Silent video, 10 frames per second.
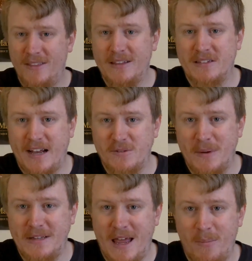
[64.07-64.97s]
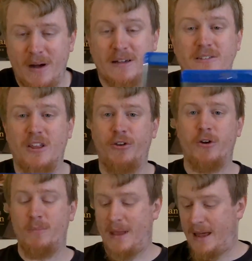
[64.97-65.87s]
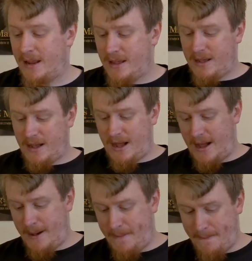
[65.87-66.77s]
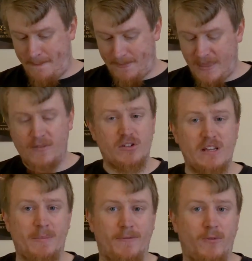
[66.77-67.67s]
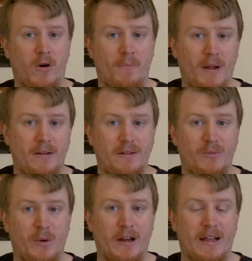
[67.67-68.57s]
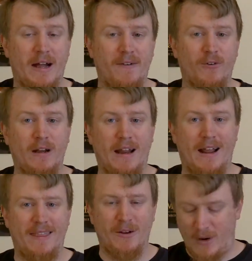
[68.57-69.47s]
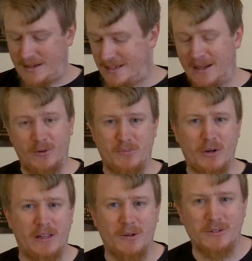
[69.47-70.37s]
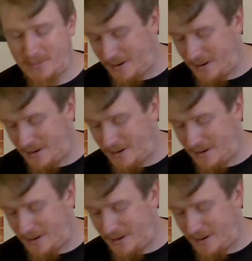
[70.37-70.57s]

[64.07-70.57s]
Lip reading: This cost me 10 bucks, The Third Man. Never seen it before, but we were going to cover it, and I think renting it was pretty close to